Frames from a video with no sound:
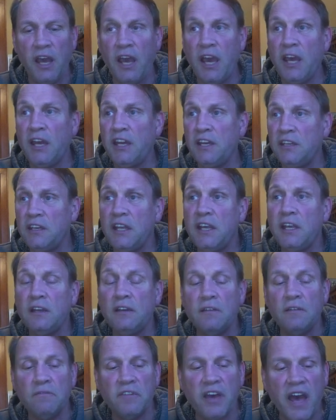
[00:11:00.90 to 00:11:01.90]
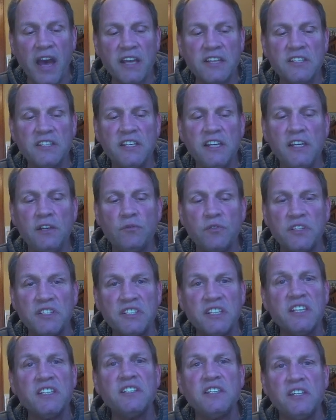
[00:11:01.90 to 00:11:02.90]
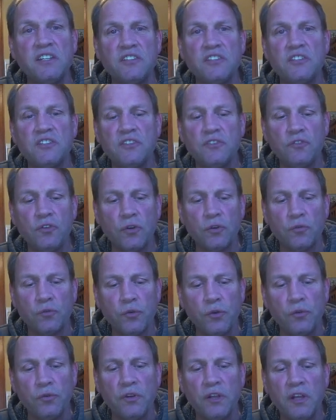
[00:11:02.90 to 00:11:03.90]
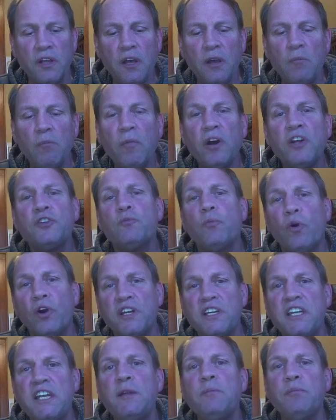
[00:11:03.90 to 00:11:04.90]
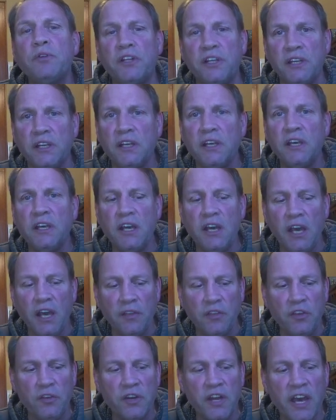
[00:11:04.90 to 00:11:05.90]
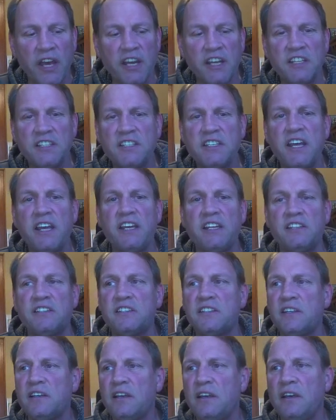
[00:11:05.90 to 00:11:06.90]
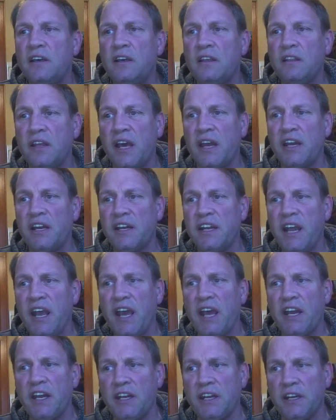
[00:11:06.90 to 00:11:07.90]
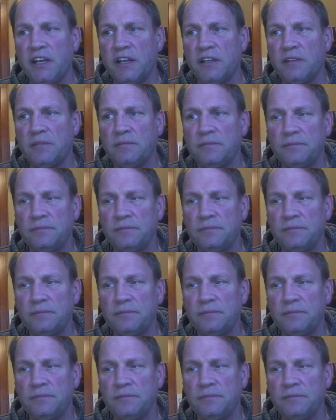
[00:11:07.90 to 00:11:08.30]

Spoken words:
And indeed, vaccine resistance took root much more deeply in the United States than in Canada.